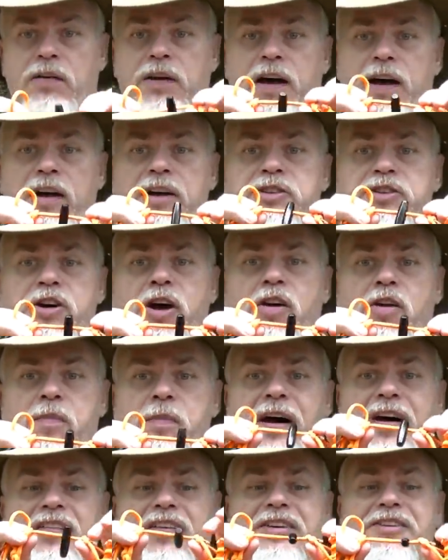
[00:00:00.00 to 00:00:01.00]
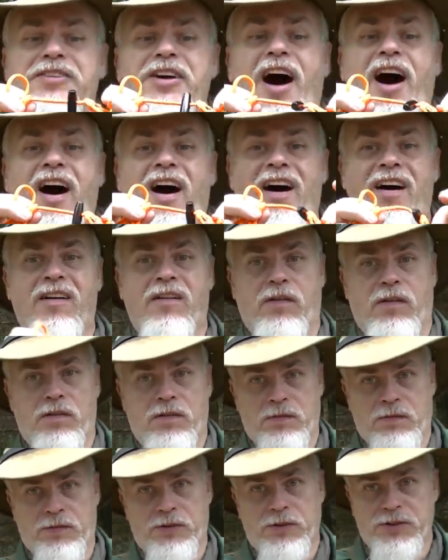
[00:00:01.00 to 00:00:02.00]
Now let's talk about the toggle
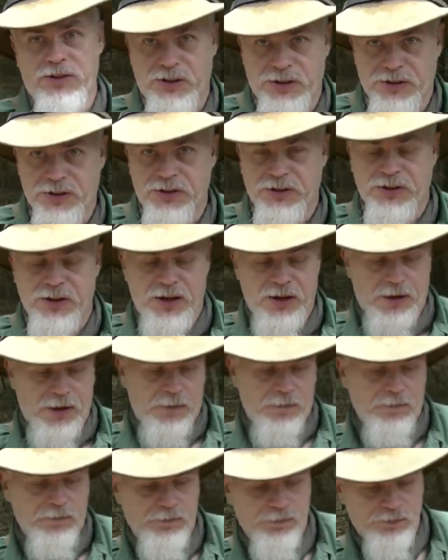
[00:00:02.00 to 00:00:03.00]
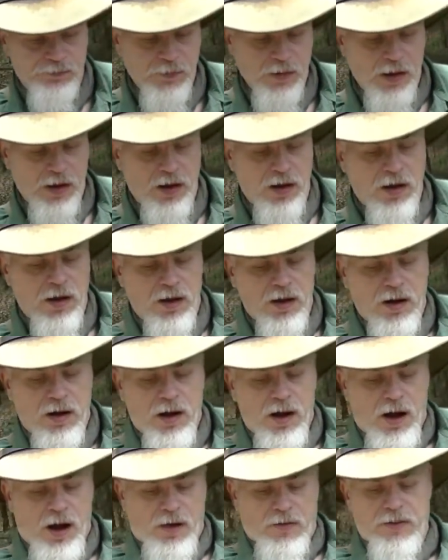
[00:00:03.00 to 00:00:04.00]
for just a second.
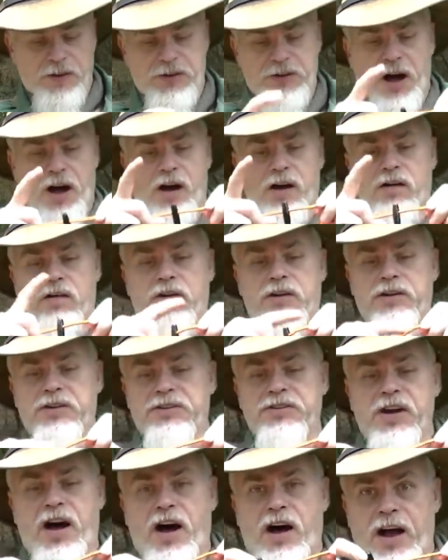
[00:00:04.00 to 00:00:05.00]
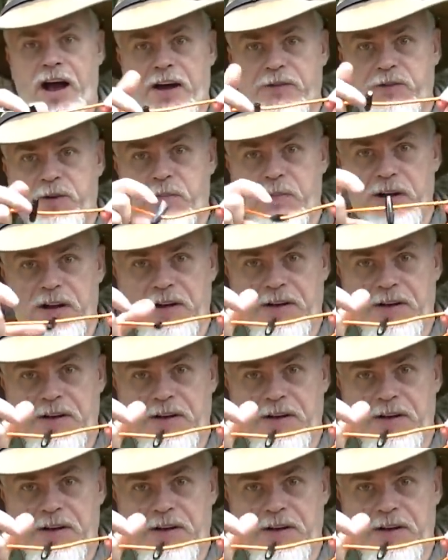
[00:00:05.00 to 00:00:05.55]
The toggle does not have to be